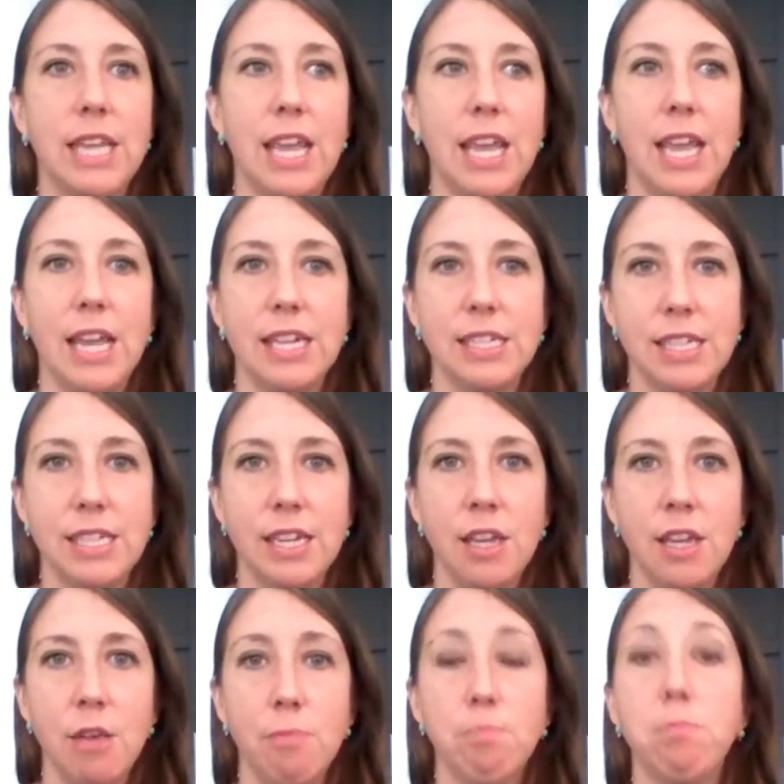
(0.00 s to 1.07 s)
and
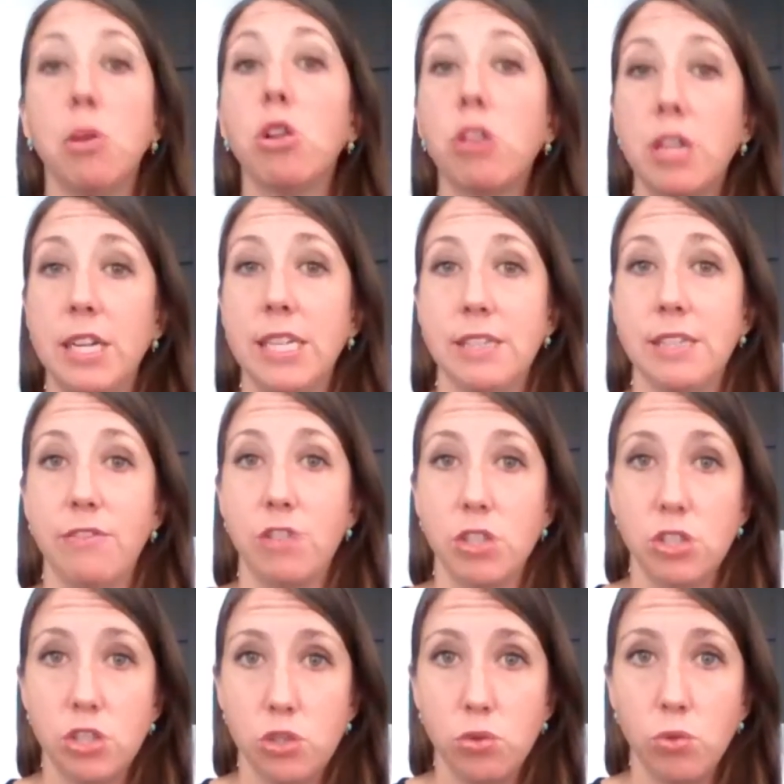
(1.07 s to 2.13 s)
bulkness of the
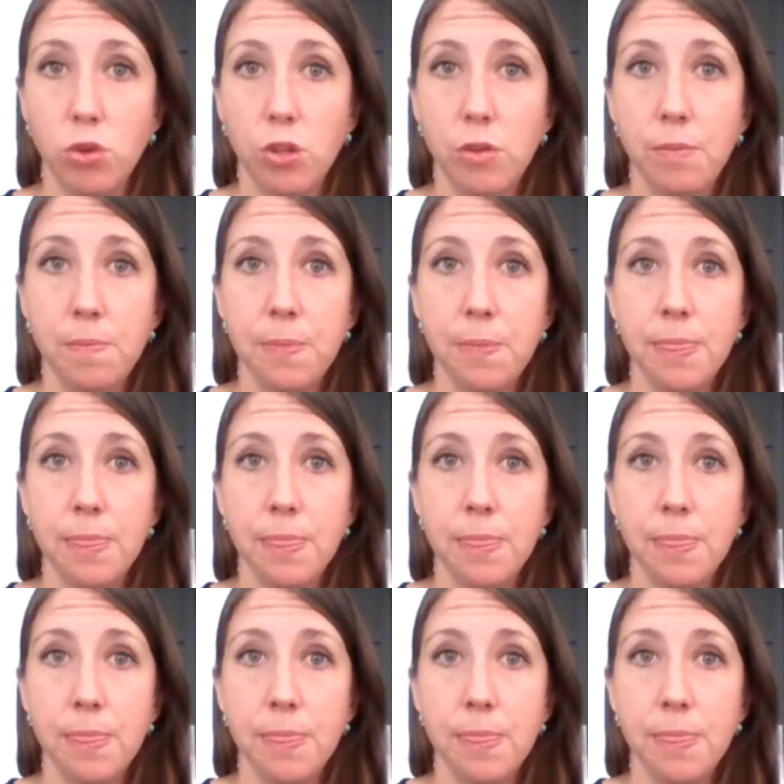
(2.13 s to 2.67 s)
stool.